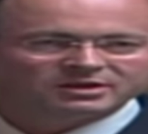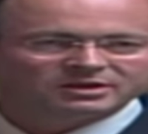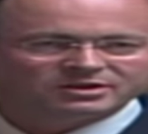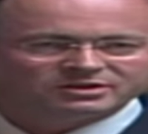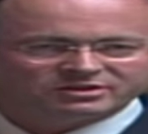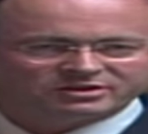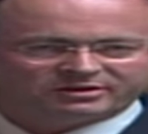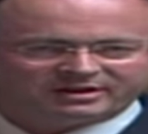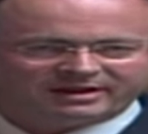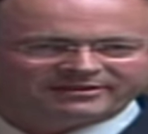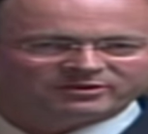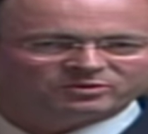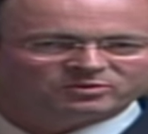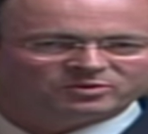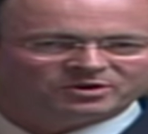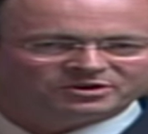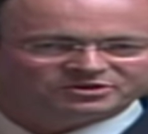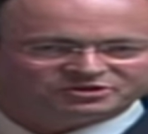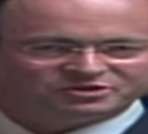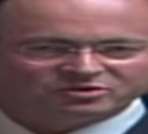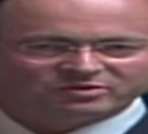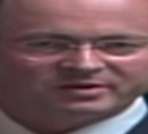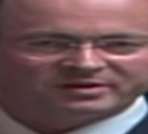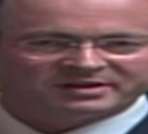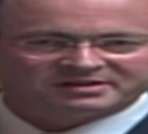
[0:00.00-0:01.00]
So in other
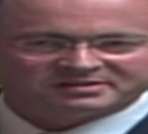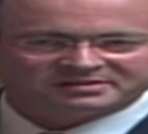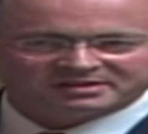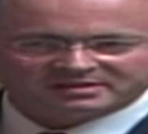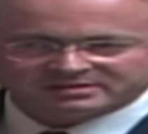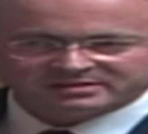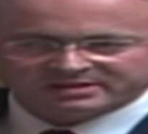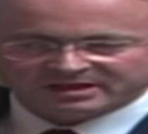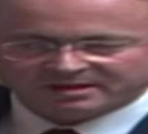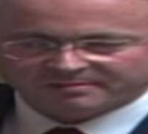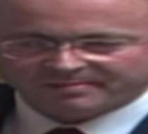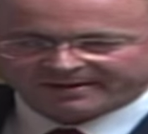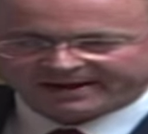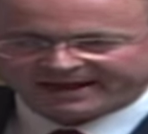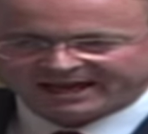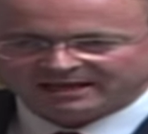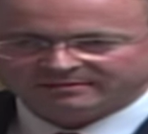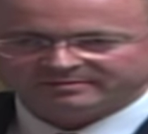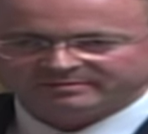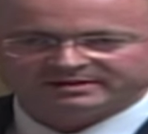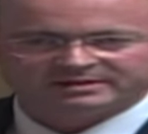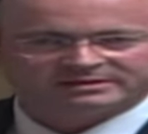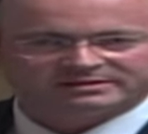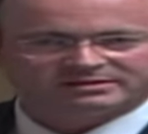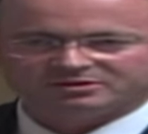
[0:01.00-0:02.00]
words, your existing
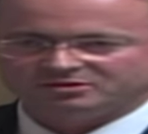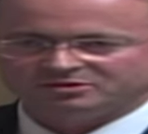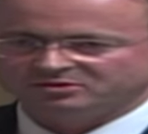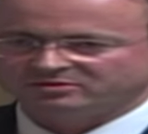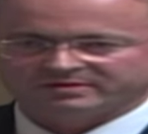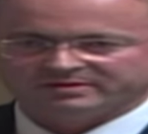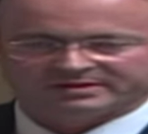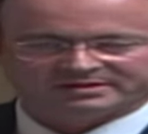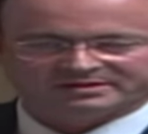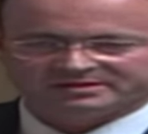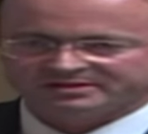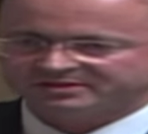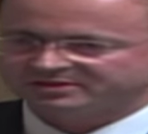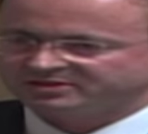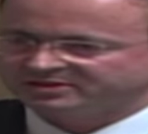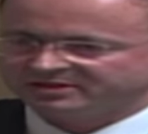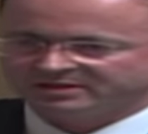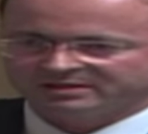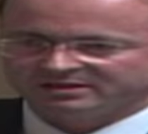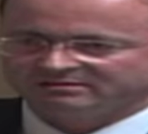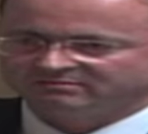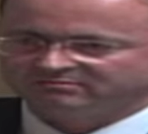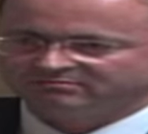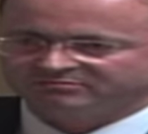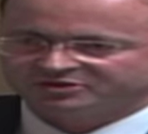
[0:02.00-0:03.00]
payment, your
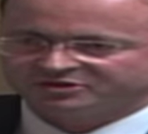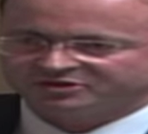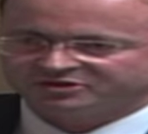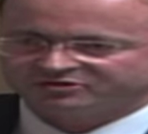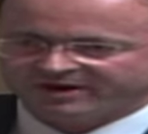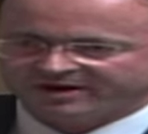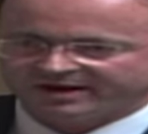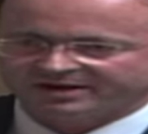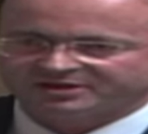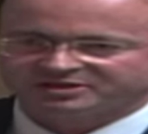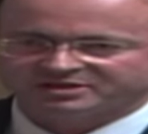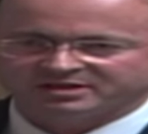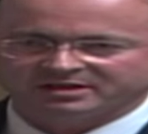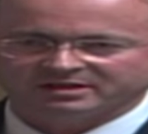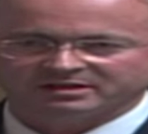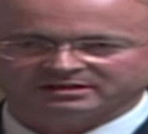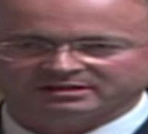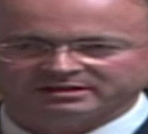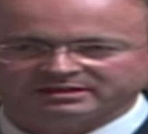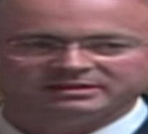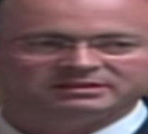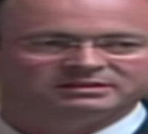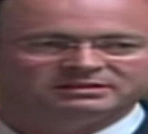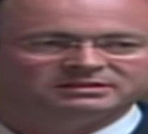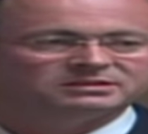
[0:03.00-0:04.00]
existing structure
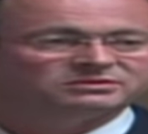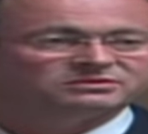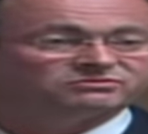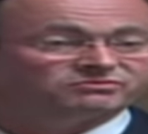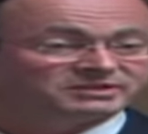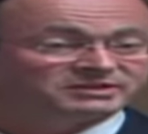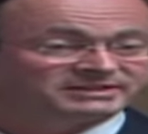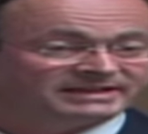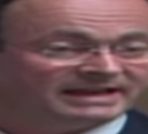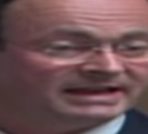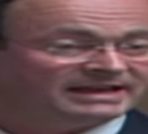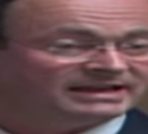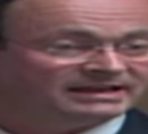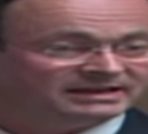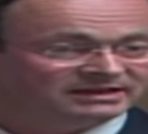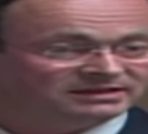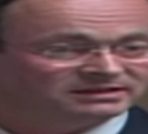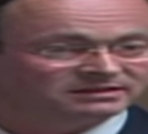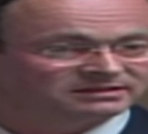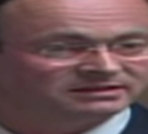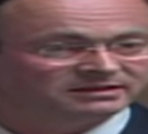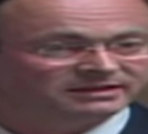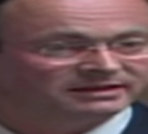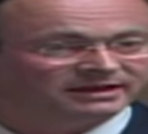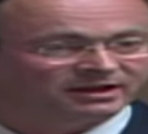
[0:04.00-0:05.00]
is
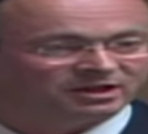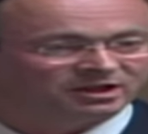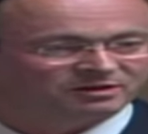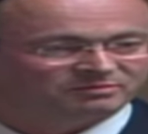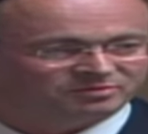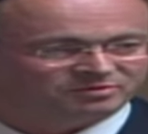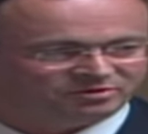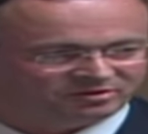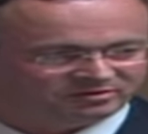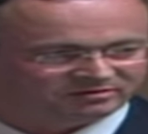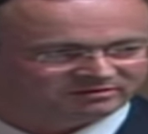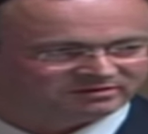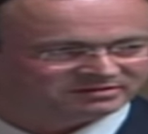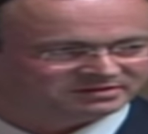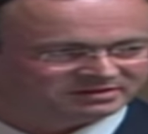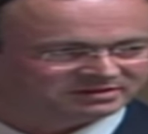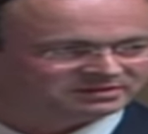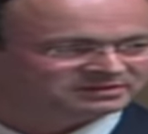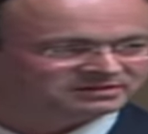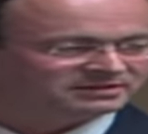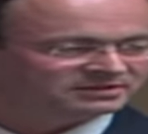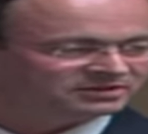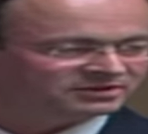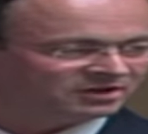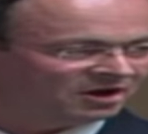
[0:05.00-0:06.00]
retained in a
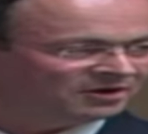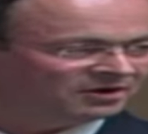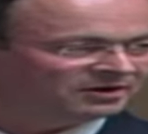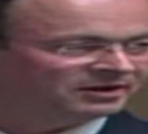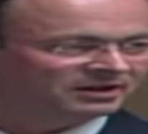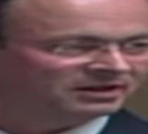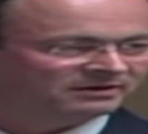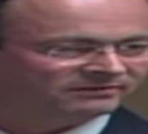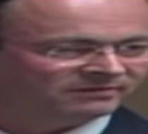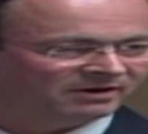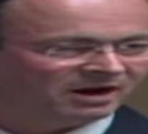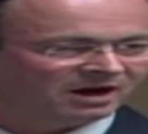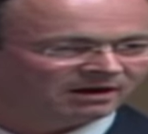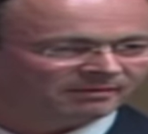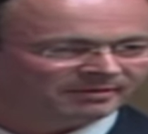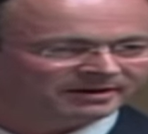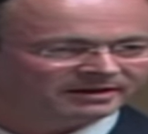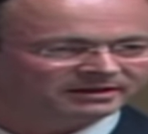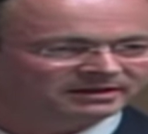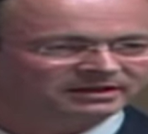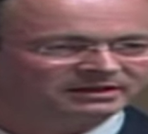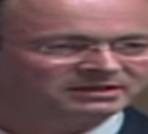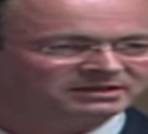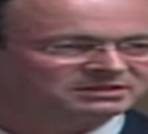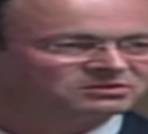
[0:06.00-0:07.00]
computer-assisted coding environment.
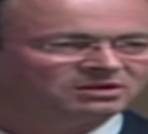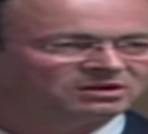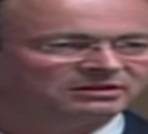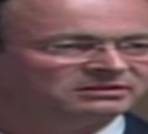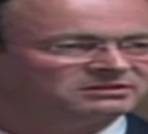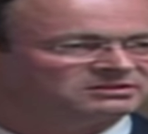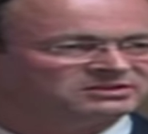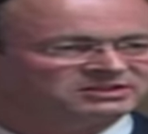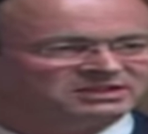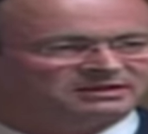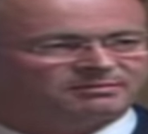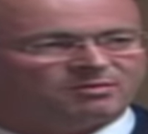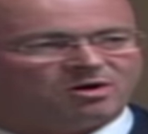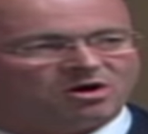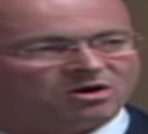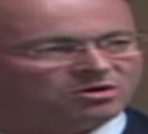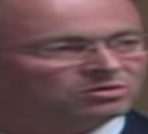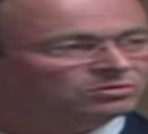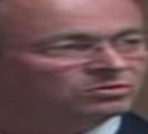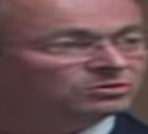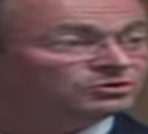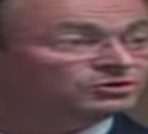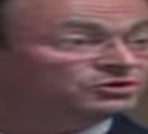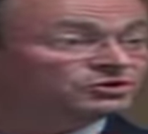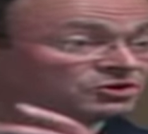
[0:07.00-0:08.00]
It's not some
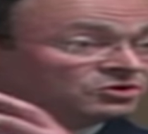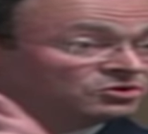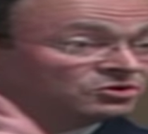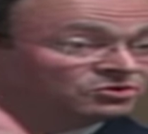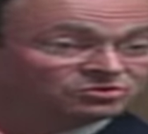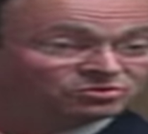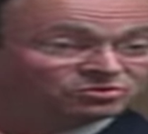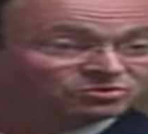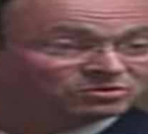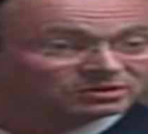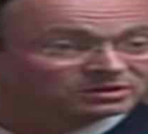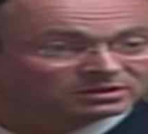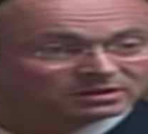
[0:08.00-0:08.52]
whole new,